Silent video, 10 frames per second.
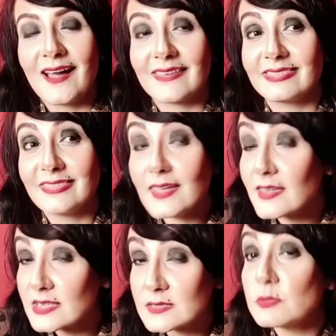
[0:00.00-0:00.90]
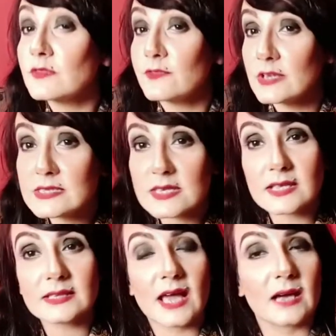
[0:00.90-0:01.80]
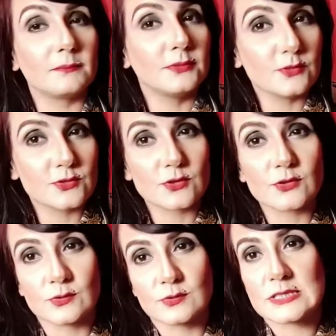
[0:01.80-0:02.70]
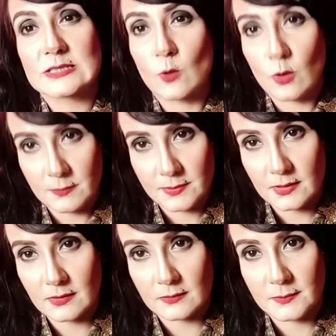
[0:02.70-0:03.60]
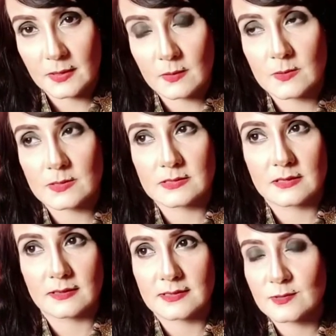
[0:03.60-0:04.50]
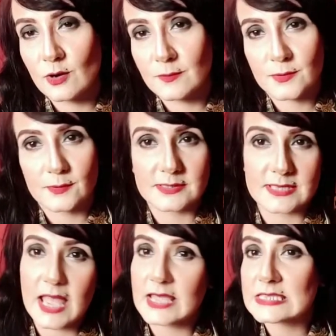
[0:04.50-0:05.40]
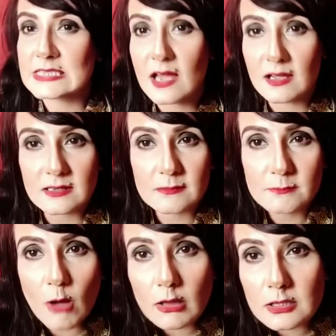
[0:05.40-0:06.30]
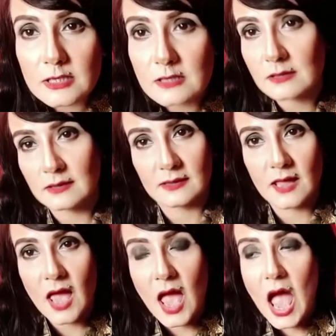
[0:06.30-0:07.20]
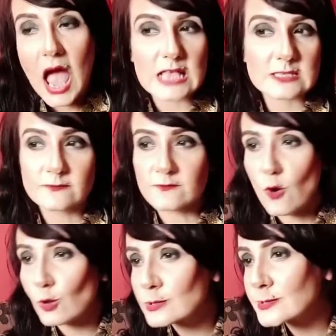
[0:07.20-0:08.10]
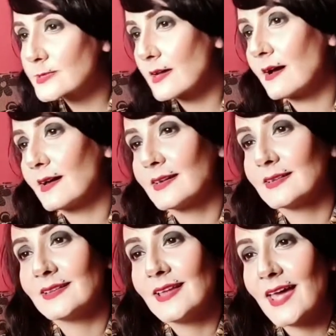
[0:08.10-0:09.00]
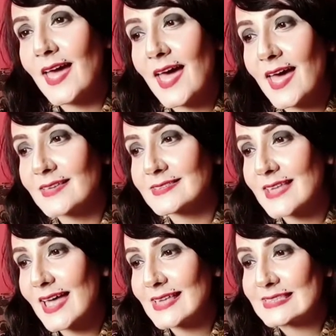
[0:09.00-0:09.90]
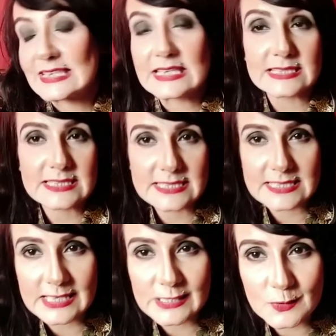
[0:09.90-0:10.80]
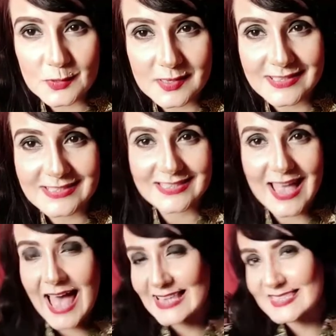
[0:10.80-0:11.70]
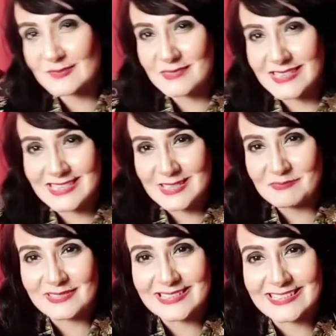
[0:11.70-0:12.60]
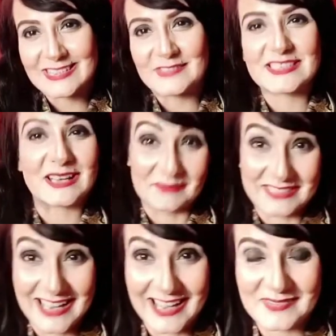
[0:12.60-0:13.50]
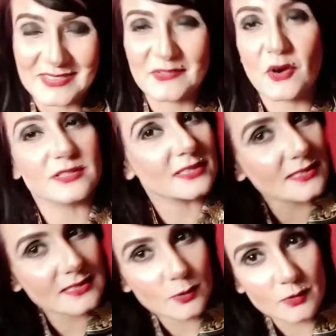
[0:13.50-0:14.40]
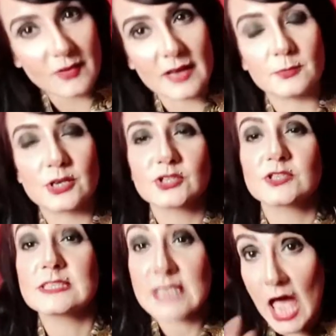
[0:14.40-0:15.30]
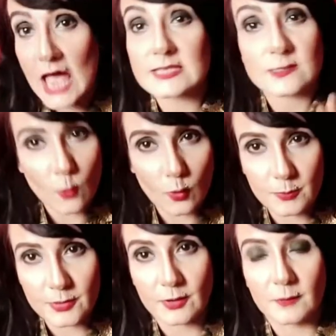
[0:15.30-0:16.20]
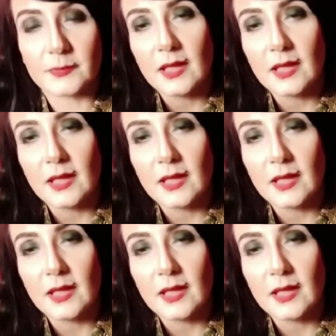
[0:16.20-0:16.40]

I think it's befitting that Pluto rules Scorpio, because Scorpio is as diabolical, as volatile, as insidious, as manipulative sometimes, of course, in its lower vibrations, as Scorpio.